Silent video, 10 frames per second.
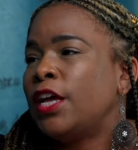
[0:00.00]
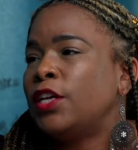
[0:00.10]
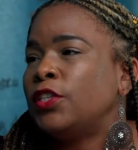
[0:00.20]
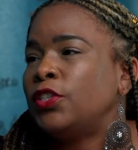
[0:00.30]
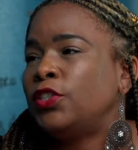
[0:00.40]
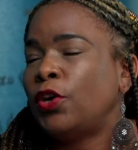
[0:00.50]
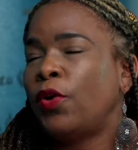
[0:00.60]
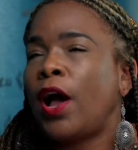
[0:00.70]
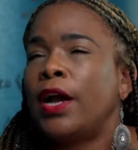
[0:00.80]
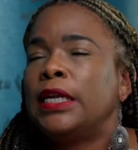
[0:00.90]
Okay.
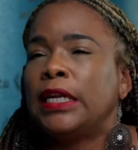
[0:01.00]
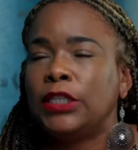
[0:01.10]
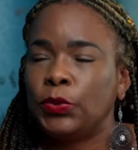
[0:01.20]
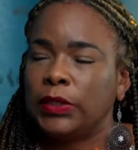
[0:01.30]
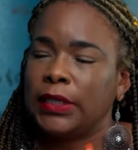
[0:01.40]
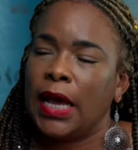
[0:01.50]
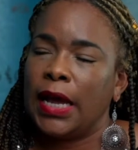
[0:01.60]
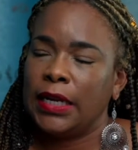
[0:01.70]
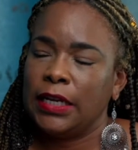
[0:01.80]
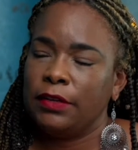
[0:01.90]
So our niche was
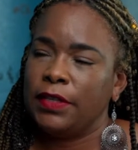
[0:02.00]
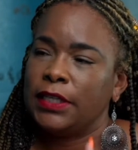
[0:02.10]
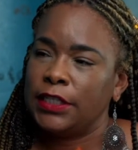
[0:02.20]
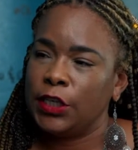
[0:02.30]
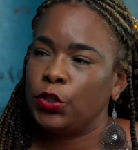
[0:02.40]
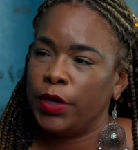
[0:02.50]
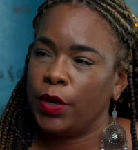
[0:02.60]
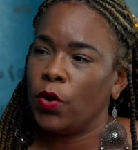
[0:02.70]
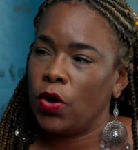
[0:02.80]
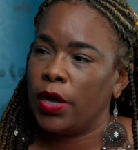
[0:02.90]
kind of
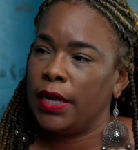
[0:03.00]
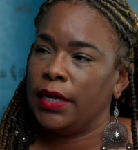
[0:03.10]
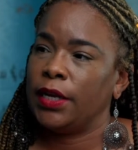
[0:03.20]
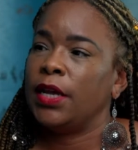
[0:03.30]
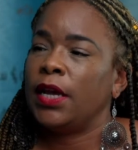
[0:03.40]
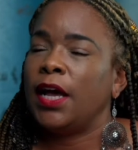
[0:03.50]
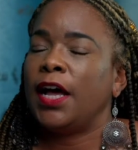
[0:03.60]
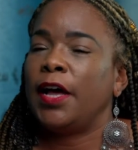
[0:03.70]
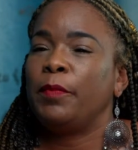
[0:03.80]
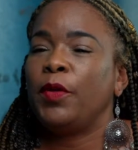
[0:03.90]
centering on
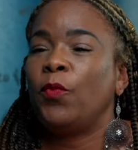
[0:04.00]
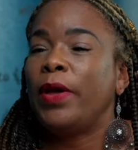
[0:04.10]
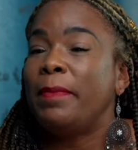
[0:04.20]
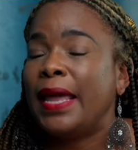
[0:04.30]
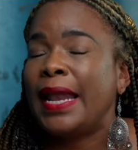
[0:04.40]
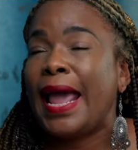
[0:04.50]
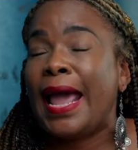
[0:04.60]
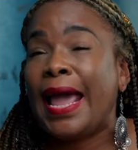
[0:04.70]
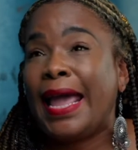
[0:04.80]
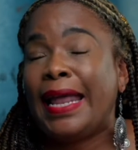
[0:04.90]
the women.
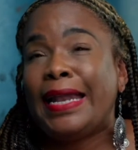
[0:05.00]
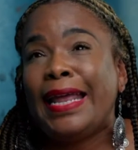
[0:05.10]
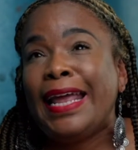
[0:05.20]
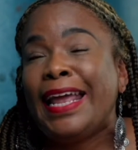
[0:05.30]
And,